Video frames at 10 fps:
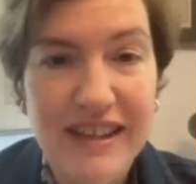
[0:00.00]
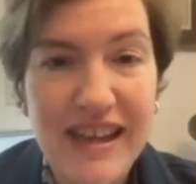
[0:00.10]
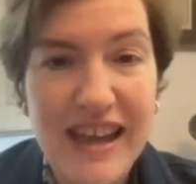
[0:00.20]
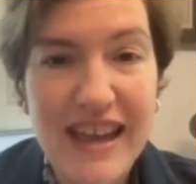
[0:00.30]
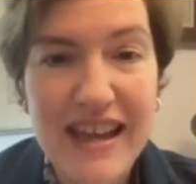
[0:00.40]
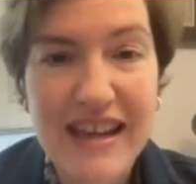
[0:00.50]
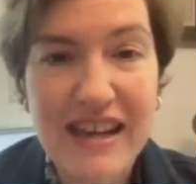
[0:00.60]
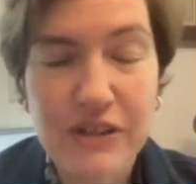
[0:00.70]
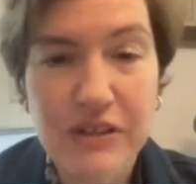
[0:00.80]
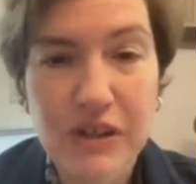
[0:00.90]

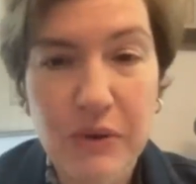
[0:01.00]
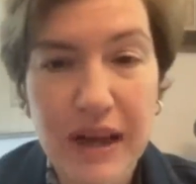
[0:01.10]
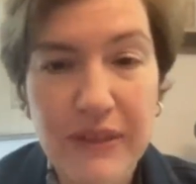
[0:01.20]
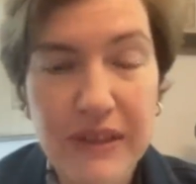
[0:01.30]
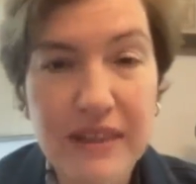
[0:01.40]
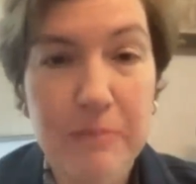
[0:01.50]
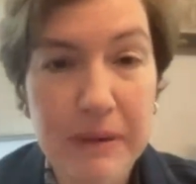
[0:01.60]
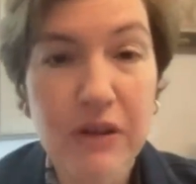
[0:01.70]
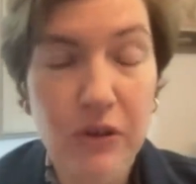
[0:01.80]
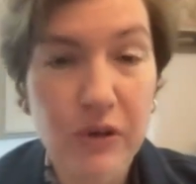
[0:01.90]
And so I think the
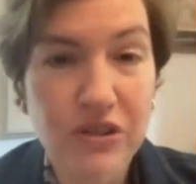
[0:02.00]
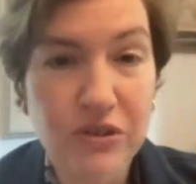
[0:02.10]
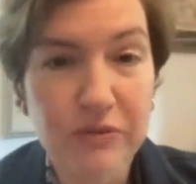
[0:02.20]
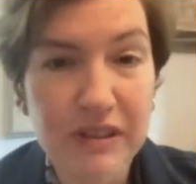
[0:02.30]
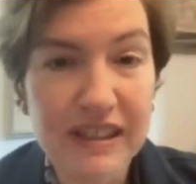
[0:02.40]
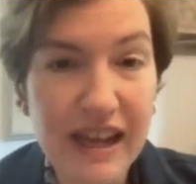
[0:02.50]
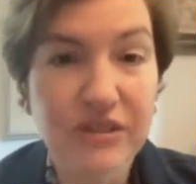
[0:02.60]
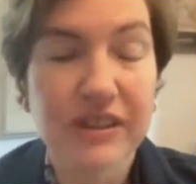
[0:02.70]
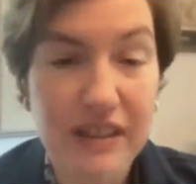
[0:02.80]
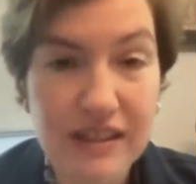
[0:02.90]
bigger question really
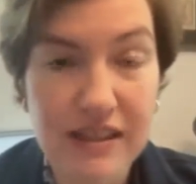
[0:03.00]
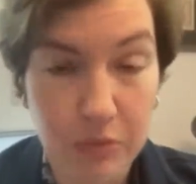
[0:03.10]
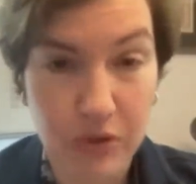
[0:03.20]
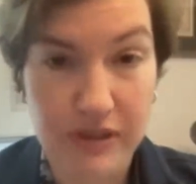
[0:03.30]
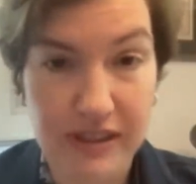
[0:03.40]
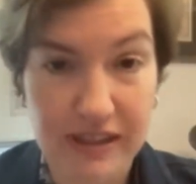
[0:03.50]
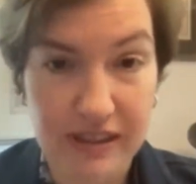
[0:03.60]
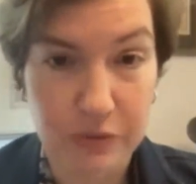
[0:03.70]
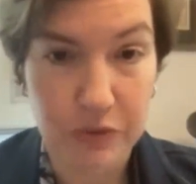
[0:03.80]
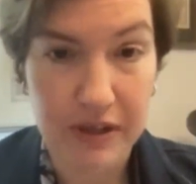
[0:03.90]
actually is the more
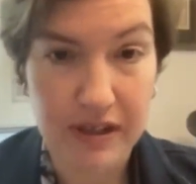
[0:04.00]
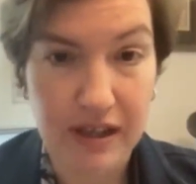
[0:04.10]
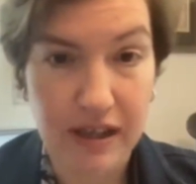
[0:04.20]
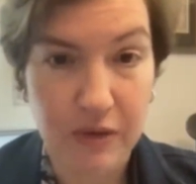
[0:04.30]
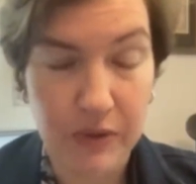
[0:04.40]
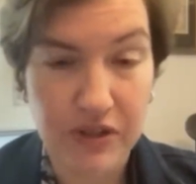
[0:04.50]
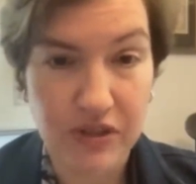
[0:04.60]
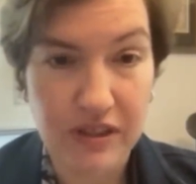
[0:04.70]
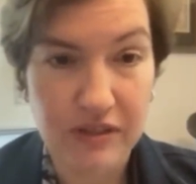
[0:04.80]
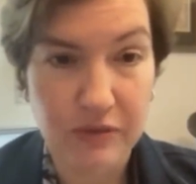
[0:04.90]
salient one, which
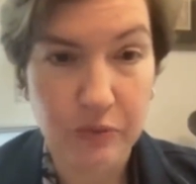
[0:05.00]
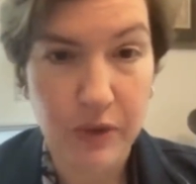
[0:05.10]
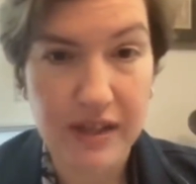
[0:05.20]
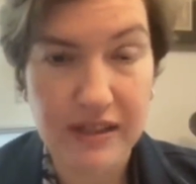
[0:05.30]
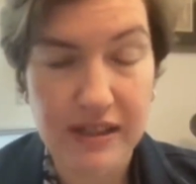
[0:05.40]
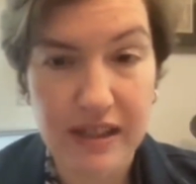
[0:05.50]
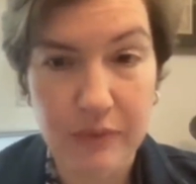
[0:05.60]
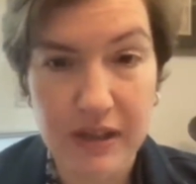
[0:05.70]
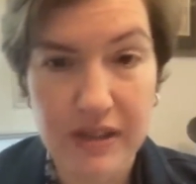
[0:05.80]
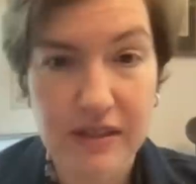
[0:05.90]
is what is
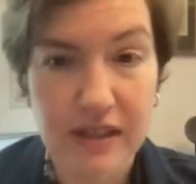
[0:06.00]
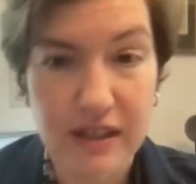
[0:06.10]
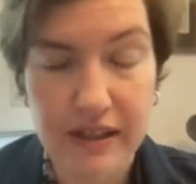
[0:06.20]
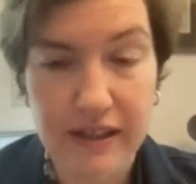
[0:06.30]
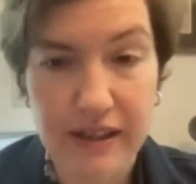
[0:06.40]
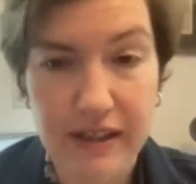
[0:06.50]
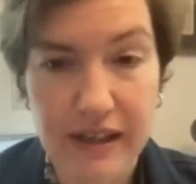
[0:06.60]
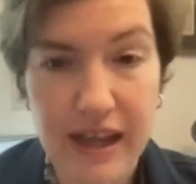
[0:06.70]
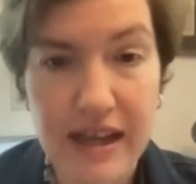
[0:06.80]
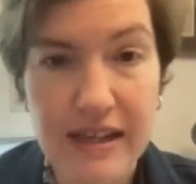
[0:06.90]

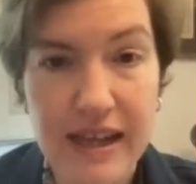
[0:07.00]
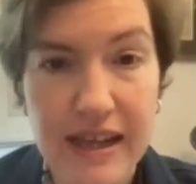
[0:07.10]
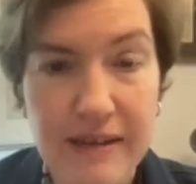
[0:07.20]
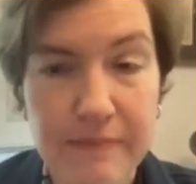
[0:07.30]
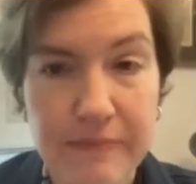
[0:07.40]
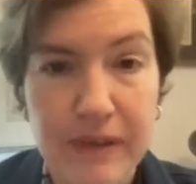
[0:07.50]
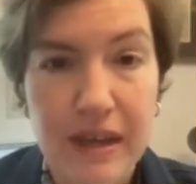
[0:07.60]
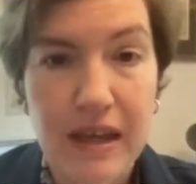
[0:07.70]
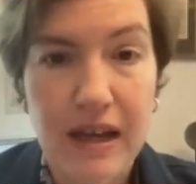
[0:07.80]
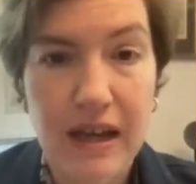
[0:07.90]
an end game
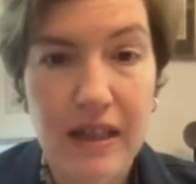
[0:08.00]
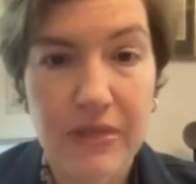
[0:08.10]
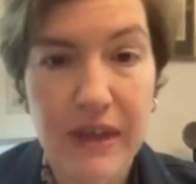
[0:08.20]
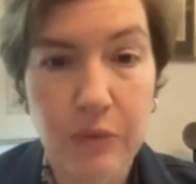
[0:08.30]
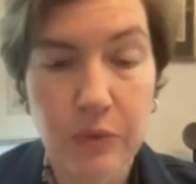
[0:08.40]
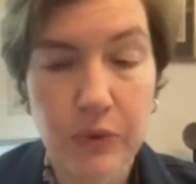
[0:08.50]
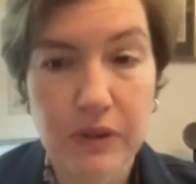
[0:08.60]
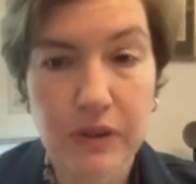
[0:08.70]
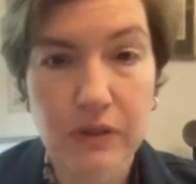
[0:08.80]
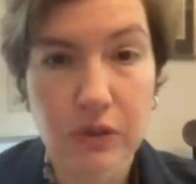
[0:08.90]
that
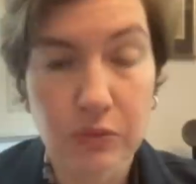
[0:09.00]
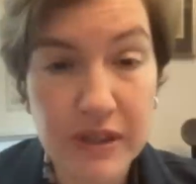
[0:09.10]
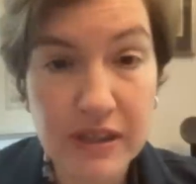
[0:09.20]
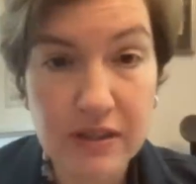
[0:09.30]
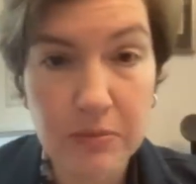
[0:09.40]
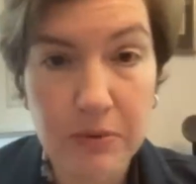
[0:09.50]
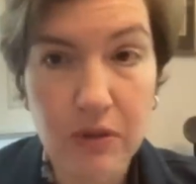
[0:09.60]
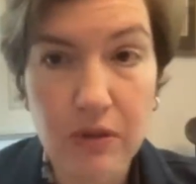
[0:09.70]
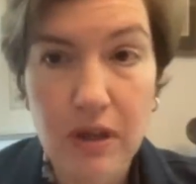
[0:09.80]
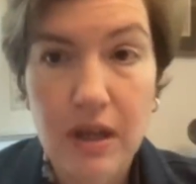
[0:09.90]
would look
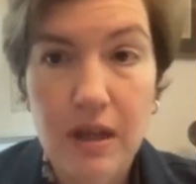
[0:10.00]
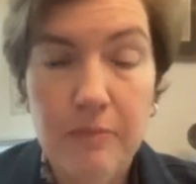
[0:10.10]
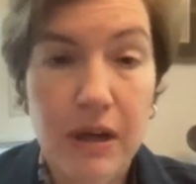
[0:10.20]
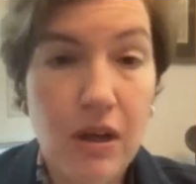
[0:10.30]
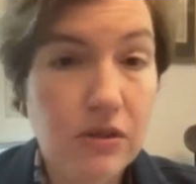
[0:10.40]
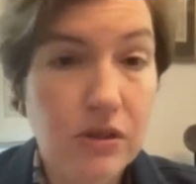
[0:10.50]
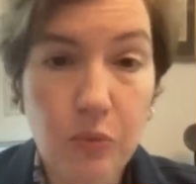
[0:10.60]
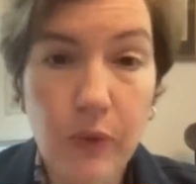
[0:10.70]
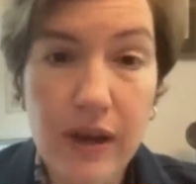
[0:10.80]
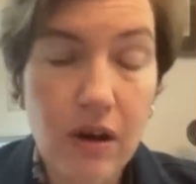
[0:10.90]
reasonable, but also
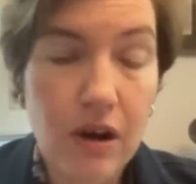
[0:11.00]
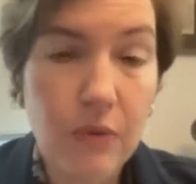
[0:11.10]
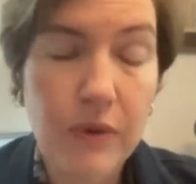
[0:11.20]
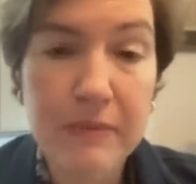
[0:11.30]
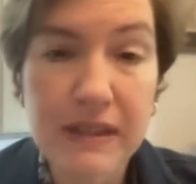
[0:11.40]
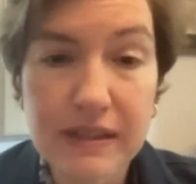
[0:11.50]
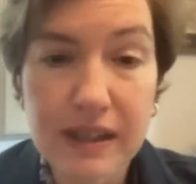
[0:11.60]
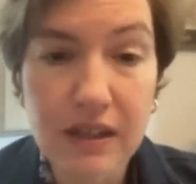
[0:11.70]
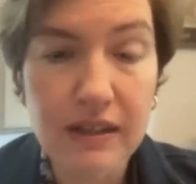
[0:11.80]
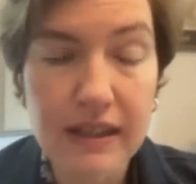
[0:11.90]
where are we
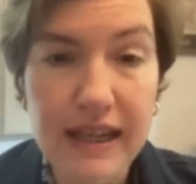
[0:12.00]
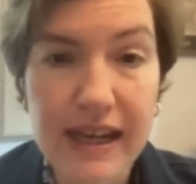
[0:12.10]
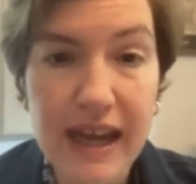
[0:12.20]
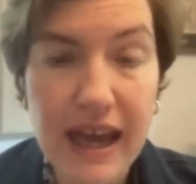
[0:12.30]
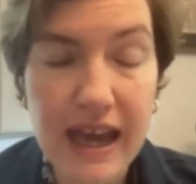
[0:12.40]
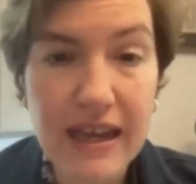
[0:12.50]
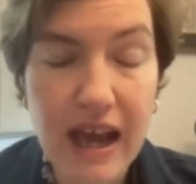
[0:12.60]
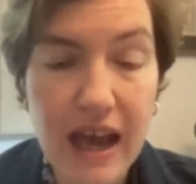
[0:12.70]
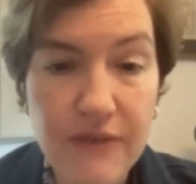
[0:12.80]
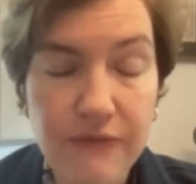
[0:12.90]
militarily? And
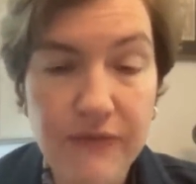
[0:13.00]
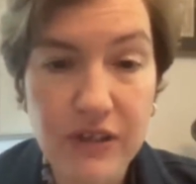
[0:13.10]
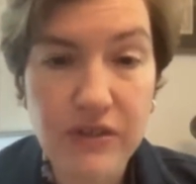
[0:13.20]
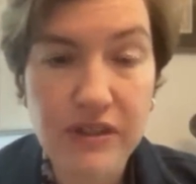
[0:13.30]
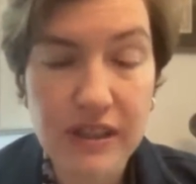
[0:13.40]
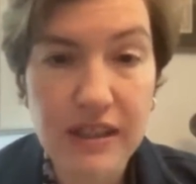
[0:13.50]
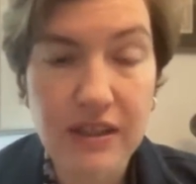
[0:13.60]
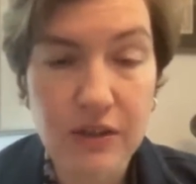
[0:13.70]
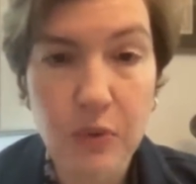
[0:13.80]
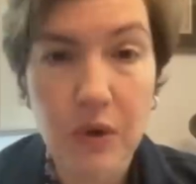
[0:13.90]
I fear, sitting
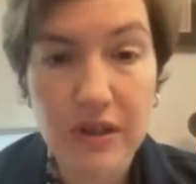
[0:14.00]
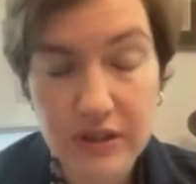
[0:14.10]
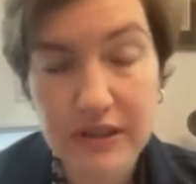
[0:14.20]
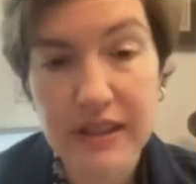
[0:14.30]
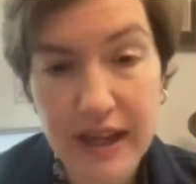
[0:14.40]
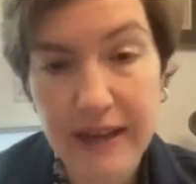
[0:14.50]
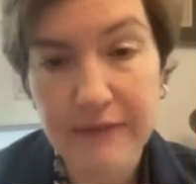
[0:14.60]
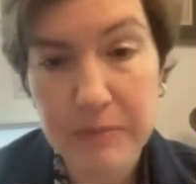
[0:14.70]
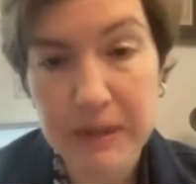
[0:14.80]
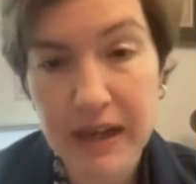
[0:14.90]
here in Washington, I have
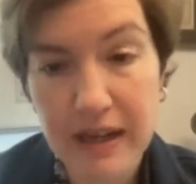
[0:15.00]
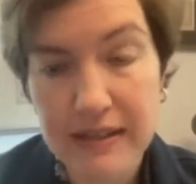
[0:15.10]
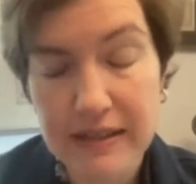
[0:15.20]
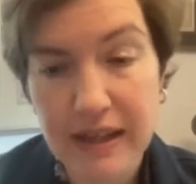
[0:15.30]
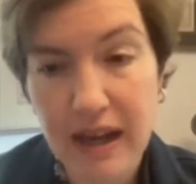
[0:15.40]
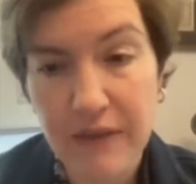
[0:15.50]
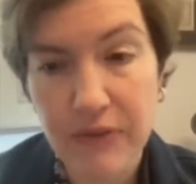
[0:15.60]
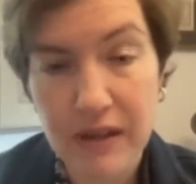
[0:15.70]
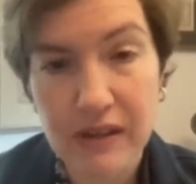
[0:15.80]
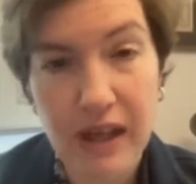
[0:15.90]
to be honest, I've
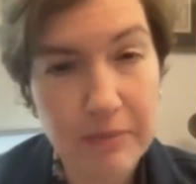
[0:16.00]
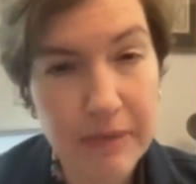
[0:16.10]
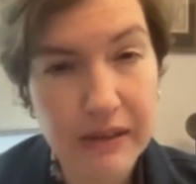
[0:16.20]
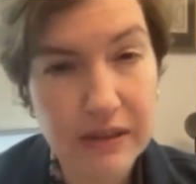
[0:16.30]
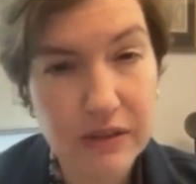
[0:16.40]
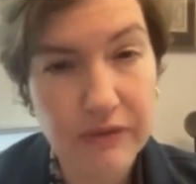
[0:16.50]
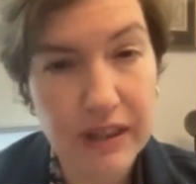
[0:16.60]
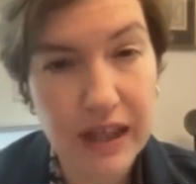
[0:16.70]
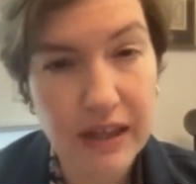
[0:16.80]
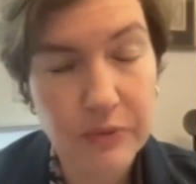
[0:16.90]
thought a lot about this over
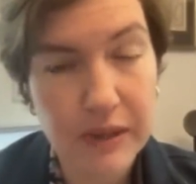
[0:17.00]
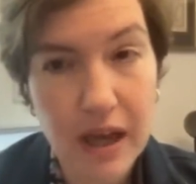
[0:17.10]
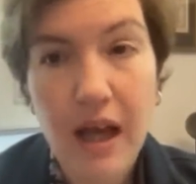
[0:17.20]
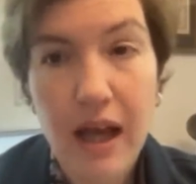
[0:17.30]
the last week.